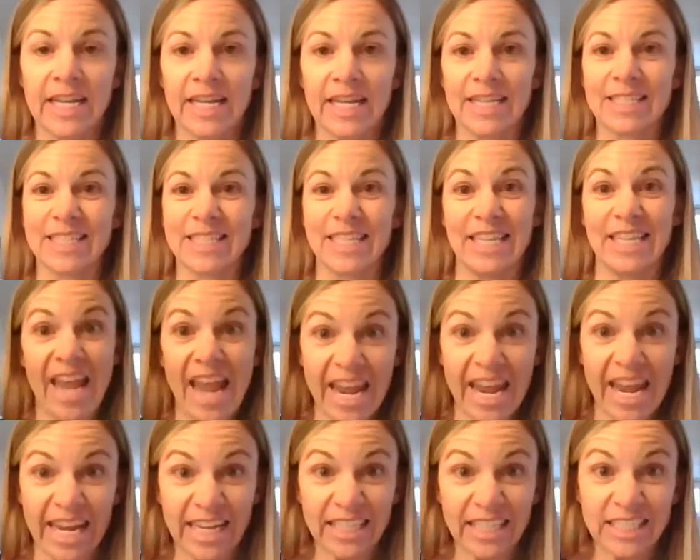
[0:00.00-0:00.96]
Is it an
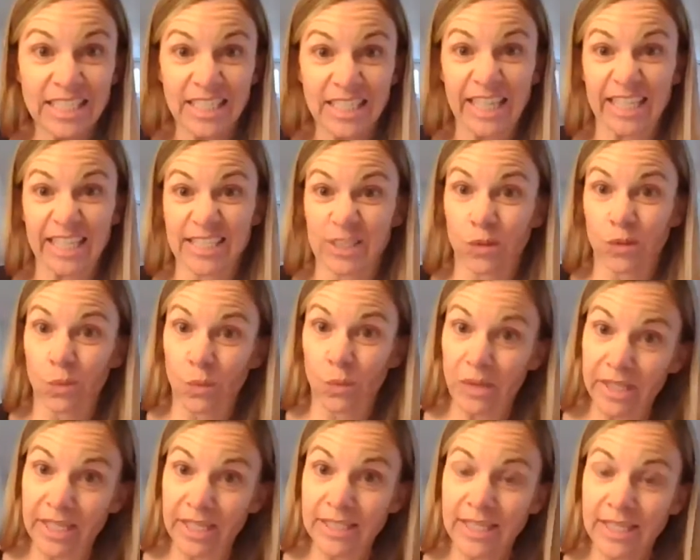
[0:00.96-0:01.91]
8? Like, is it
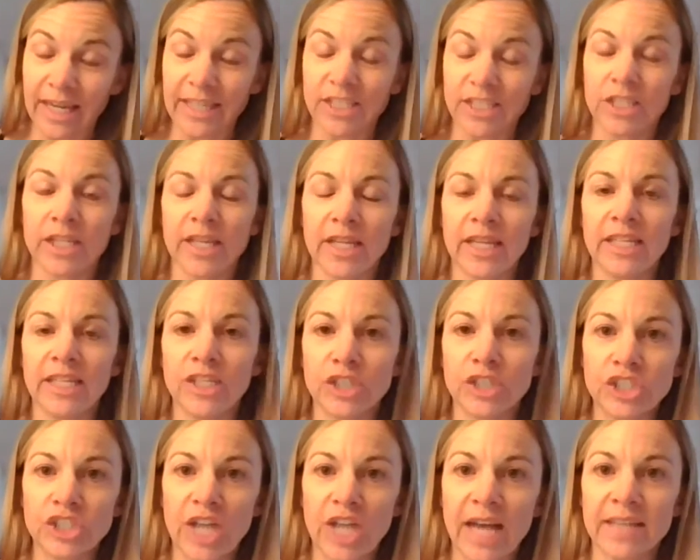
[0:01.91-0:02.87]
really tight in
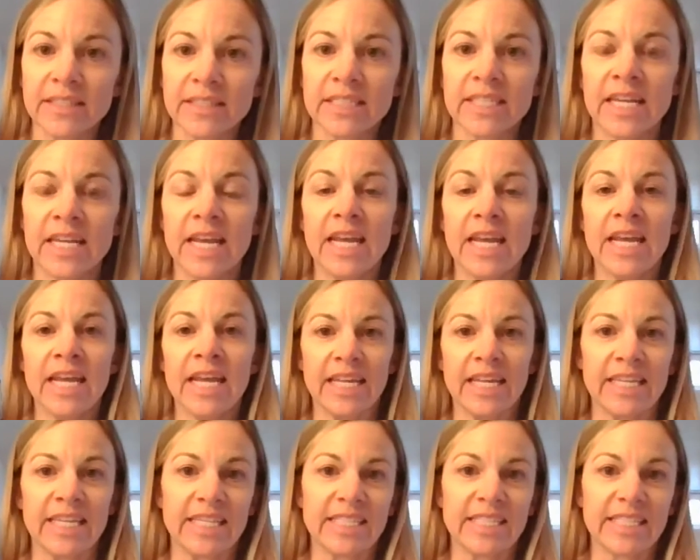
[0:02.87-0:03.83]
your chest?
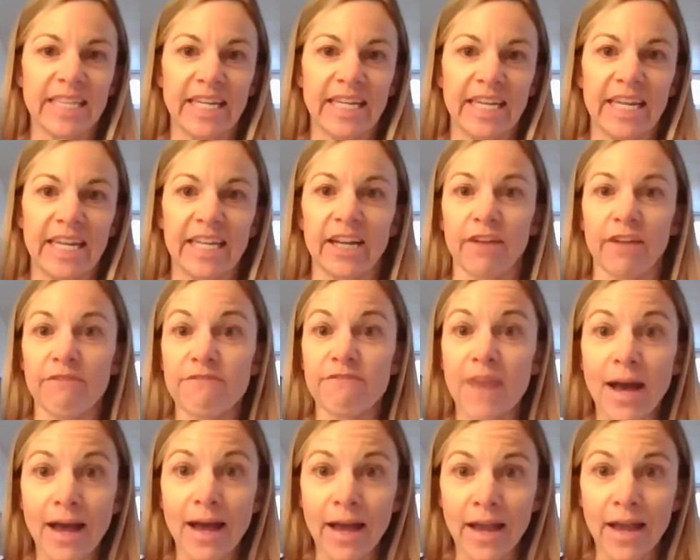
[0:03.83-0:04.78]
Is it a
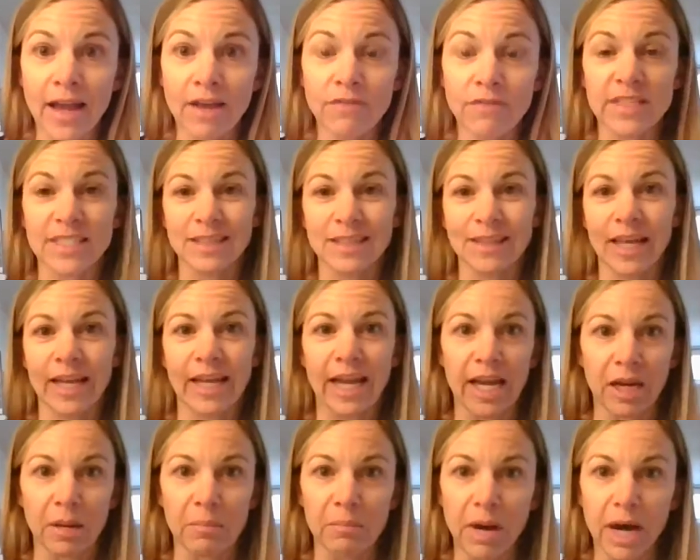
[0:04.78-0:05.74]
5? Is it like
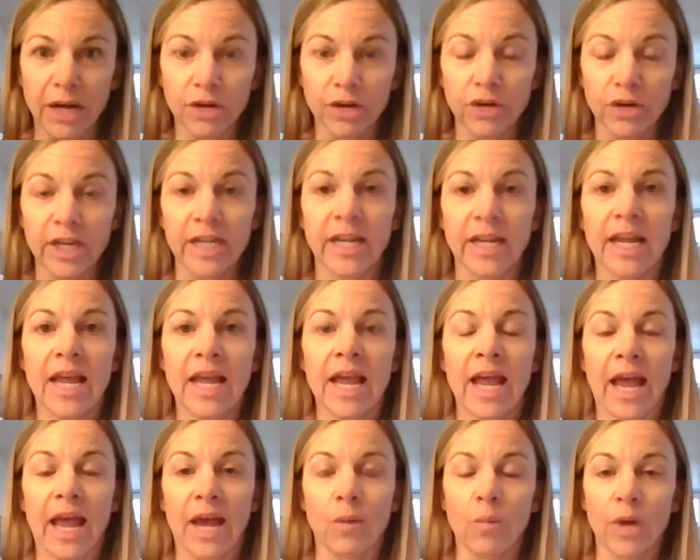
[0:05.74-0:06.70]
kind of moderate?
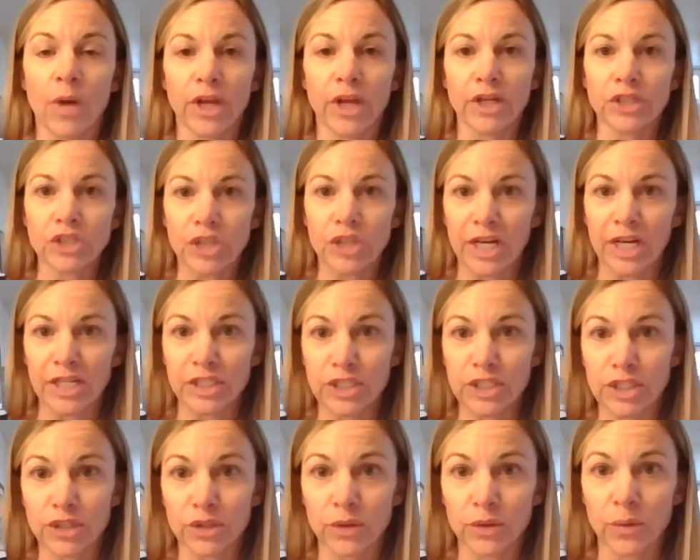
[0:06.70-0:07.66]
And what you're trying to
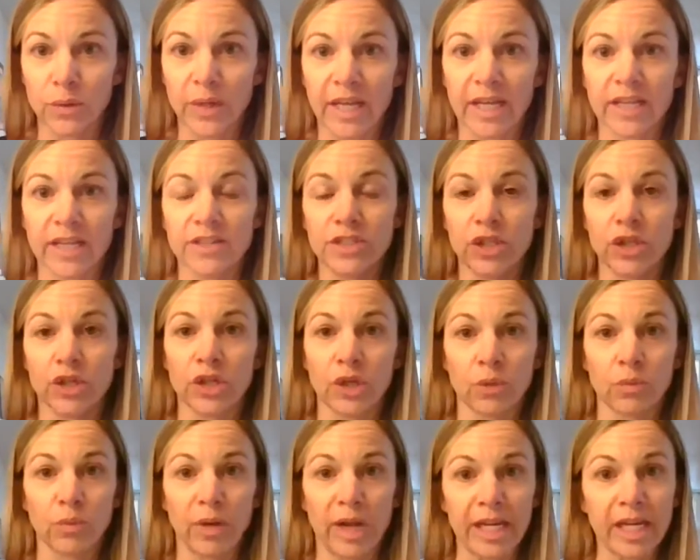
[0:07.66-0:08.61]
do is you're
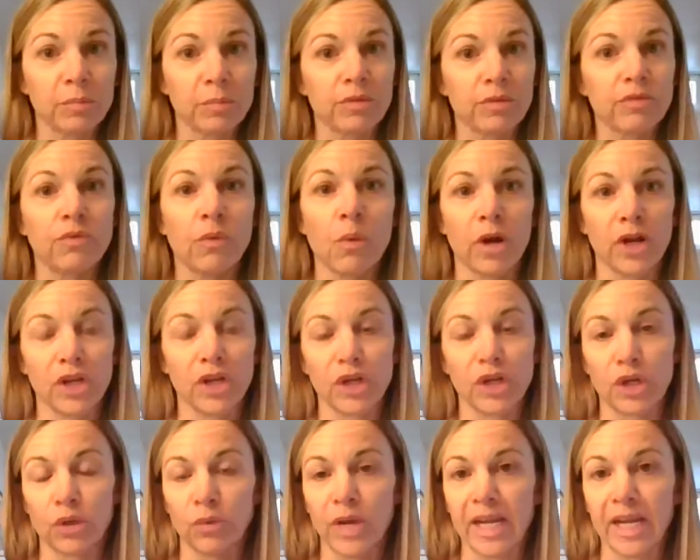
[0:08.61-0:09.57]
going to rank it before and you're
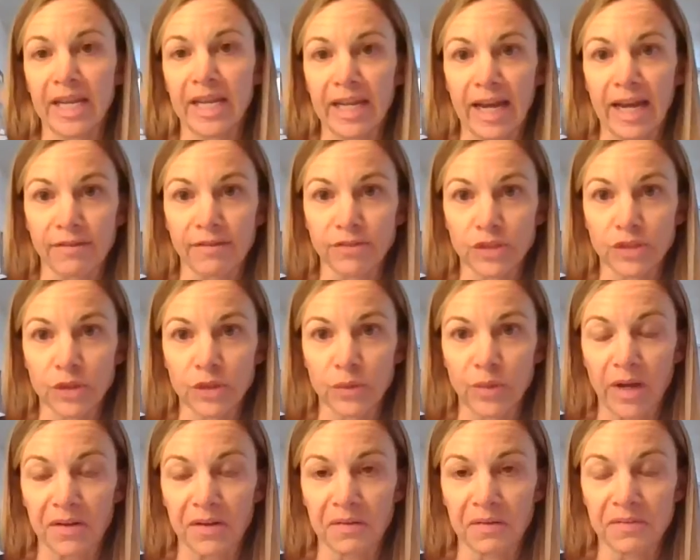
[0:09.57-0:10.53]
going to rank it after the
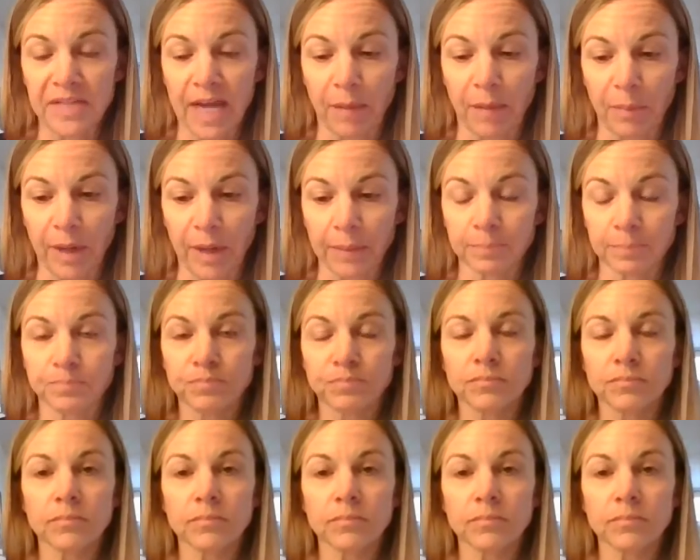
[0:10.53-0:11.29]
round of tapping.